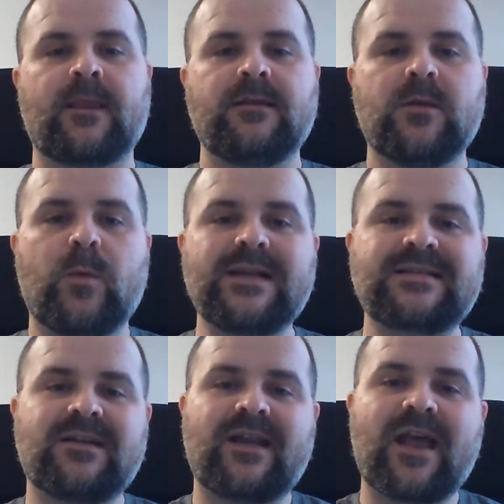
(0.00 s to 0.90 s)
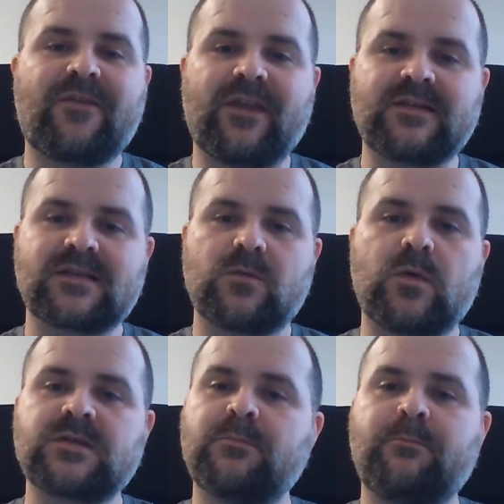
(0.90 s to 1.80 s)
The Western ethics
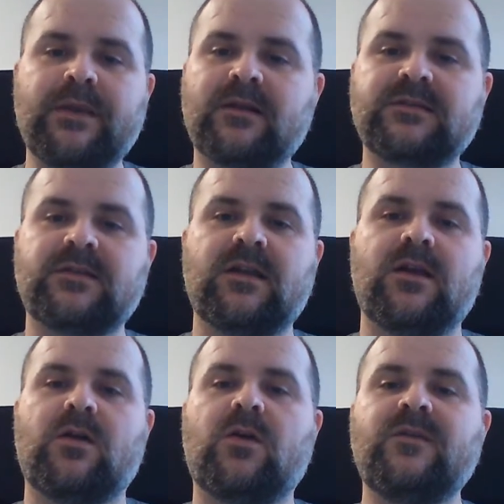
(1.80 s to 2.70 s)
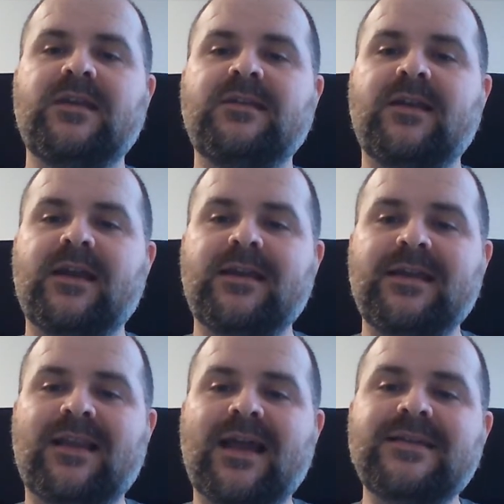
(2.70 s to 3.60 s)
wasn't built on the
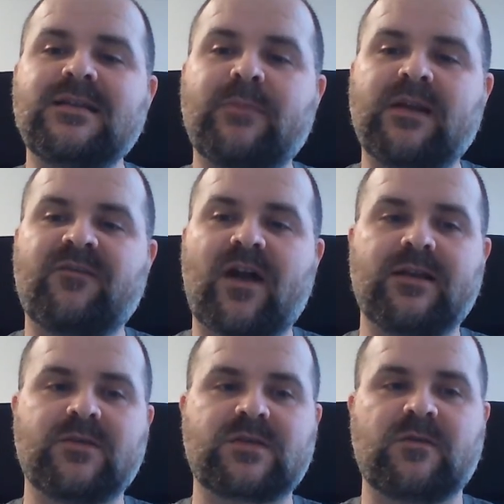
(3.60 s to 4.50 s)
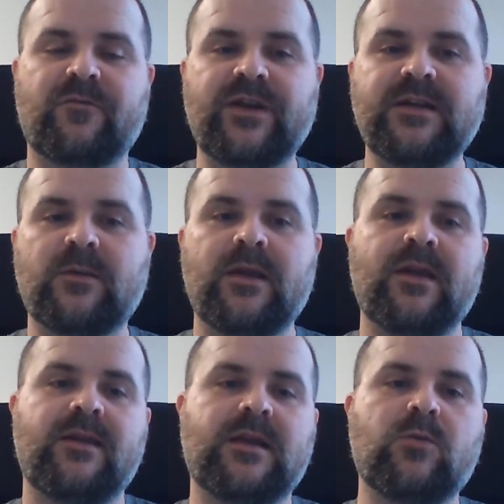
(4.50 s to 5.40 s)
Enlightenment values of freedom,
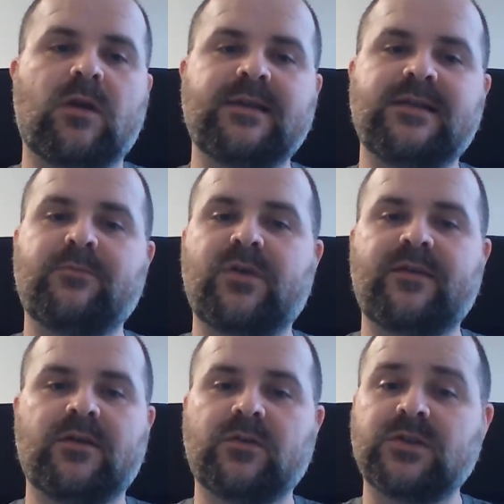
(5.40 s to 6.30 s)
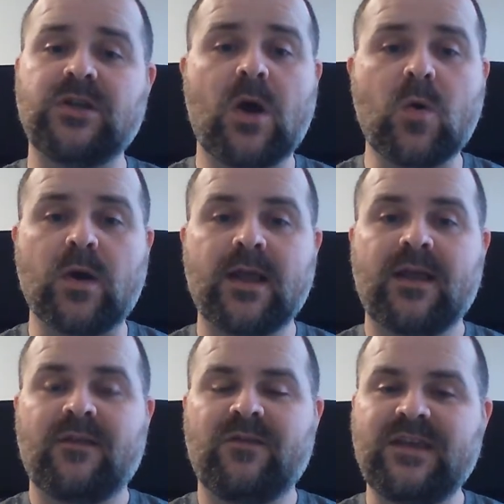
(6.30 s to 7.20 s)
equality, and brotherhood. No,
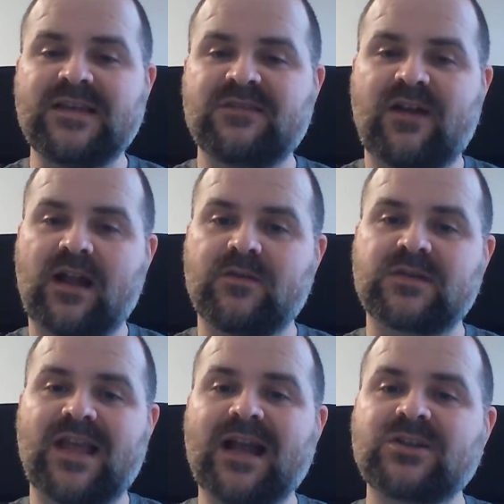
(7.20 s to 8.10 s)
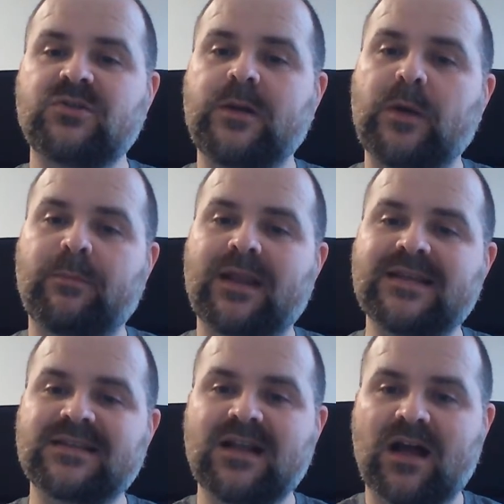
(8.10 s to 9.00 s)
these values actually
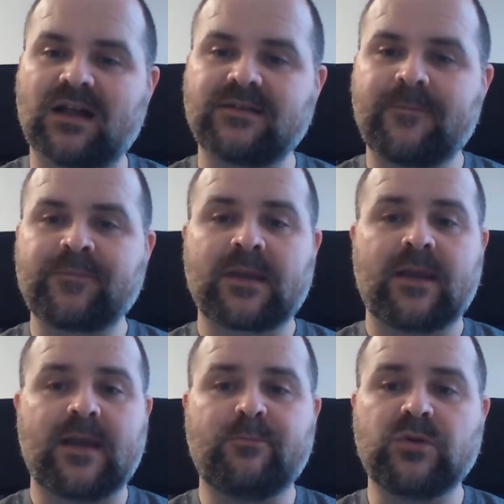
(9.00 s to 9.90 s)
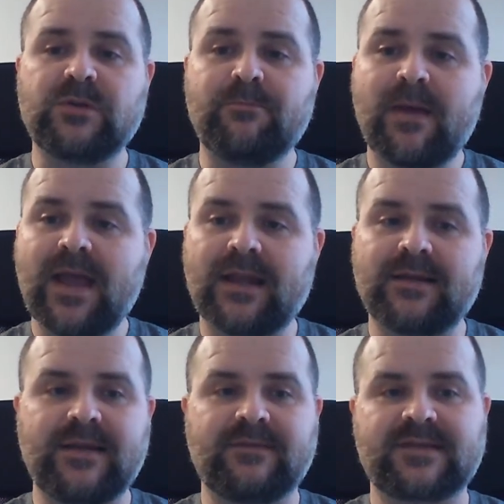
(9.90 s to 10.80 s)
replaced God and put man
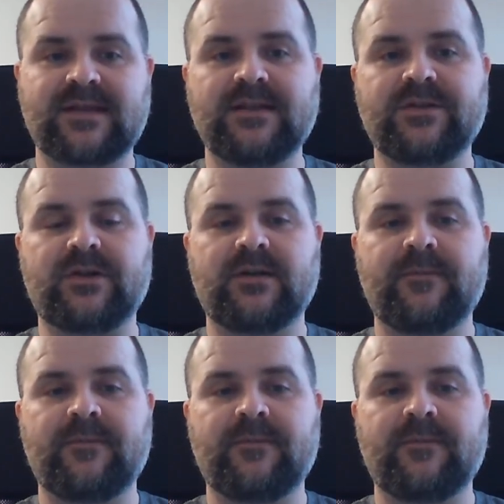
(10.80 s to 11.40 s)
in the center.